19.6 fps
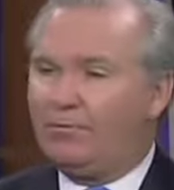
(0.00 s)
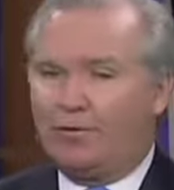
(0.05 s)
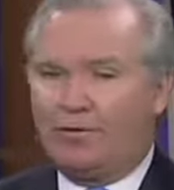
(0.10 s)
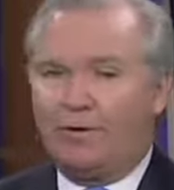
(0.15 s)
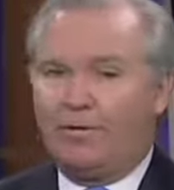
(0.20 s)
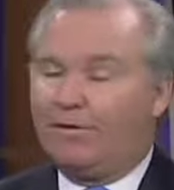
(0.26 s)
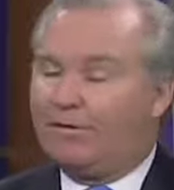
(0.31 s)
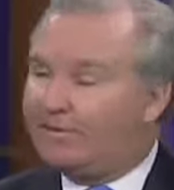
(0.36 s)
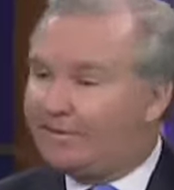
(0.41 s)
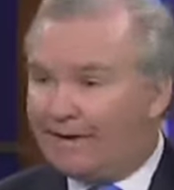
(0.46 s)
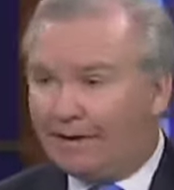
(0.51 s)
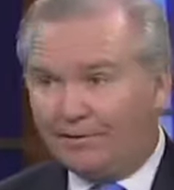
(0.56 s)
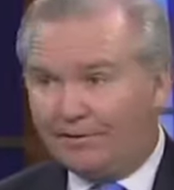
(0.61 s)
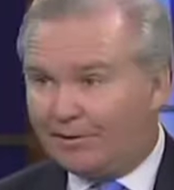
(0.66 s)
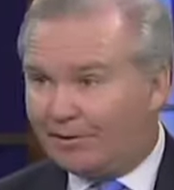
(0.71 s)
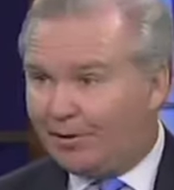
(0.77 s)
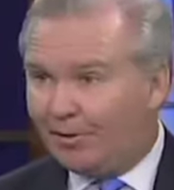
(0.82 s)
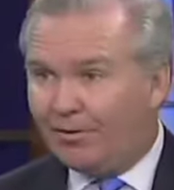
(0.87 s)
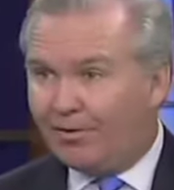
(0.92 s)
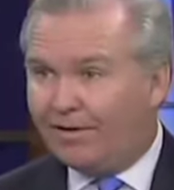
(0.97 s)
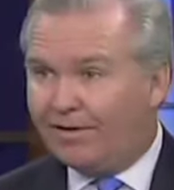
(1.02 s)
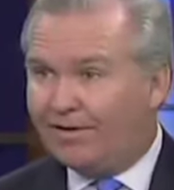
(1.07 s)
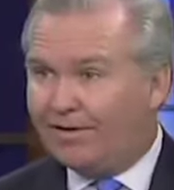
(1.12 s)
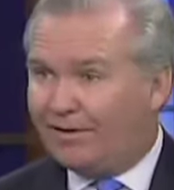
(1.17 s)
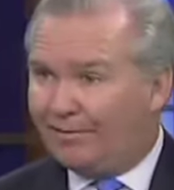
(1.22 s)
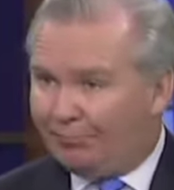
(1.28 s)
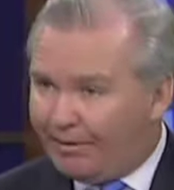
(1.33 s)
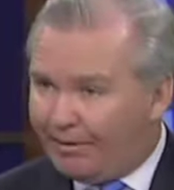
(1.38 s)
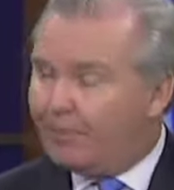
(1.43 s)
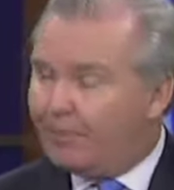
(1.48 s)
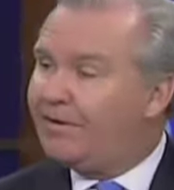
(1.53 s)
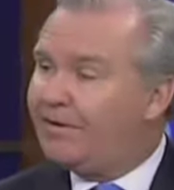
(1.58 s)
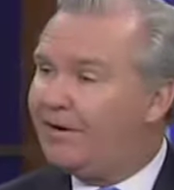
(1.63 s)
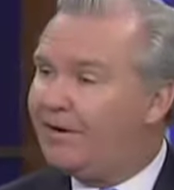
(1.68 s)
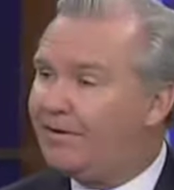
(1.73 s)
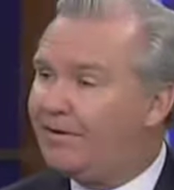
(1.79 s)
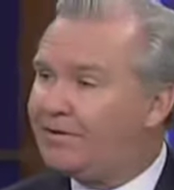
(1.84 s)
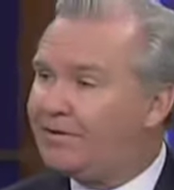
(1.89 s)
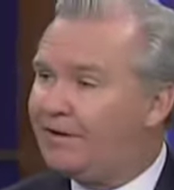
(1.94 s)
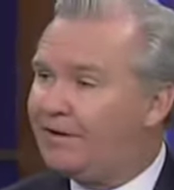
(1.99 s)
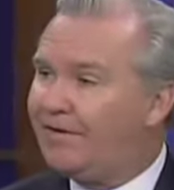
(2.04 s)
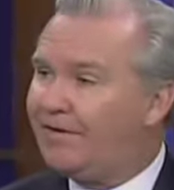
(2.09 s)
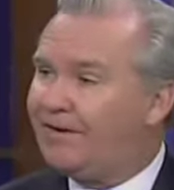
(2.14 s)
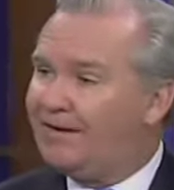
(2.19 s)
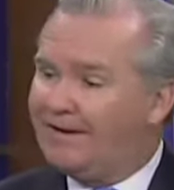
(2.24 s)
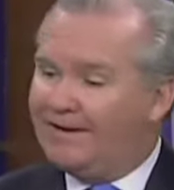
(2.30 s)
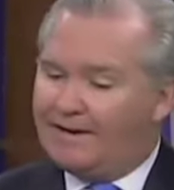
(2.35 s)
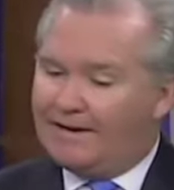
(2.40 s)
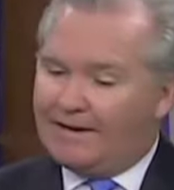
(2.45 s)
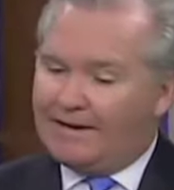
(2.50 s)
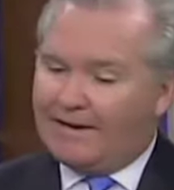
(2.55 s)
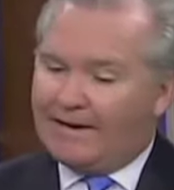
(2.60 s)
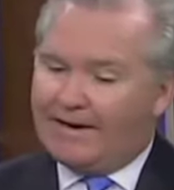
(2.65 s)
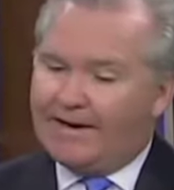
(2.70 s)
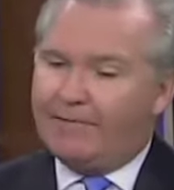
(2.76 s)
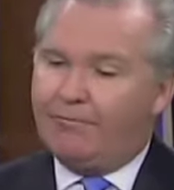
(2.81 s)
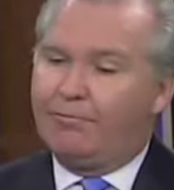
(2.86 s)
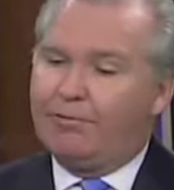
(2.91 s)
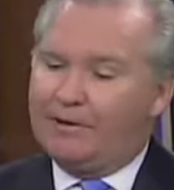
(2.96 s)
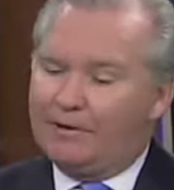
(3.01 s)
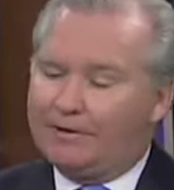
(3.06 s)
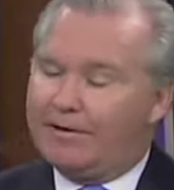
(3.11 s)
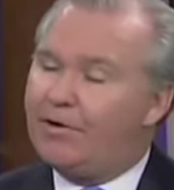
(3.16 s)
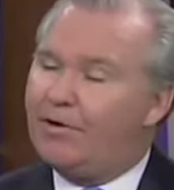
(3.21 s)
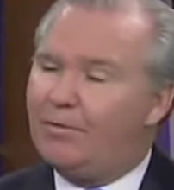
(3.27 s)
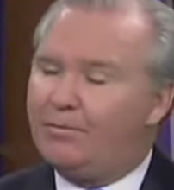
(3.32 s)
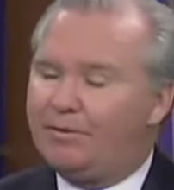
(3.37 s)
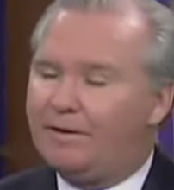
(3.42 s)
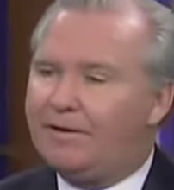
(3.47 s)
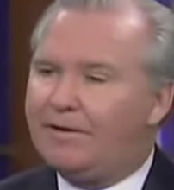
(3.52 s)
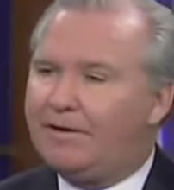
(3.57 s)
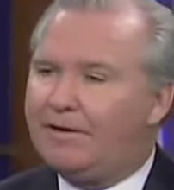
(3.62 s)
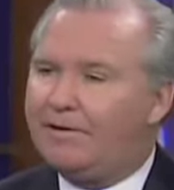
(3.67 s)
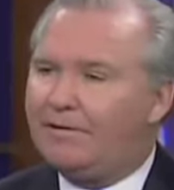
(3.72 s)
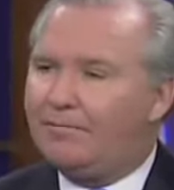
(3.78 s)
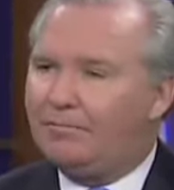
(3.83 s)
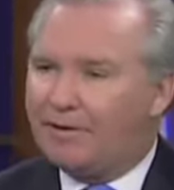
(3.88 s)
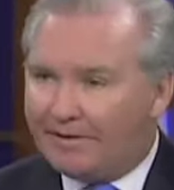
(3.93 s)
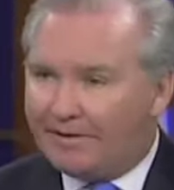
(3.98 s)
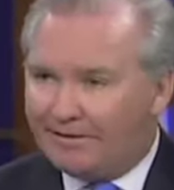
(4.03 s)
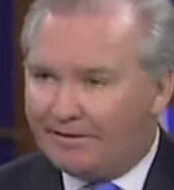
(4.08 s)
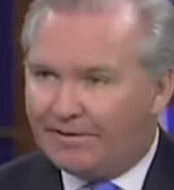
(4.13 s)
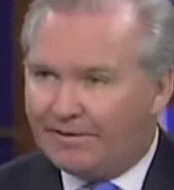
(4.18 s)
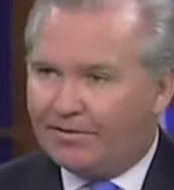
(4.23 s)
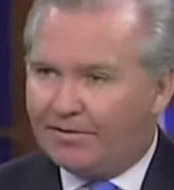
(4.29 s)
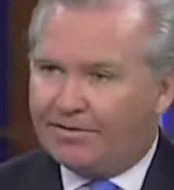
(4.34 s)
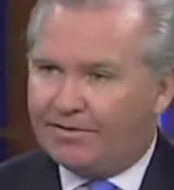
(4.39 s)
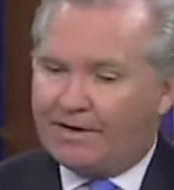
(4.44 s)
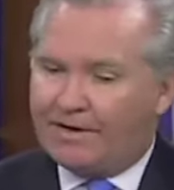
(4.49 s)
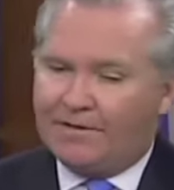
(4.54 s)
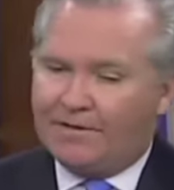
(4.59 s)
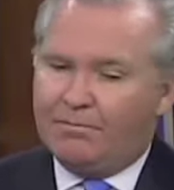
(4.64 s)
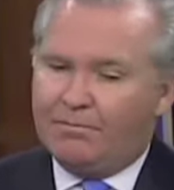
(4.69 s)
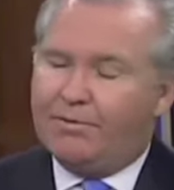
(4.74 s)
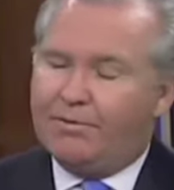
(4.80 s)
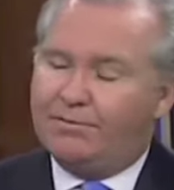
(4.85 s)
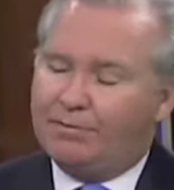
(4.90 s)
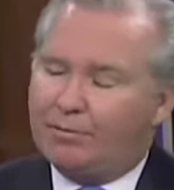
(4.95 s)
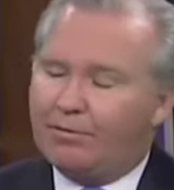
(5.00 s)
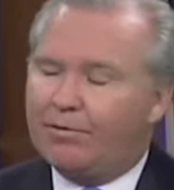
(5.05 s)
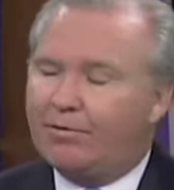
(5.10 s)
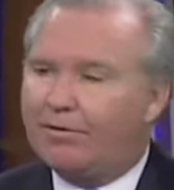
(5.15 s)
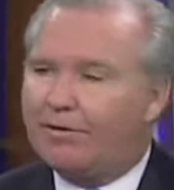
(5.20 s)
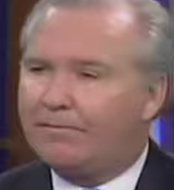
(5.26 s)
will go to South Dakota if we don't get our share, I really hope that he reconsiders that and moves forward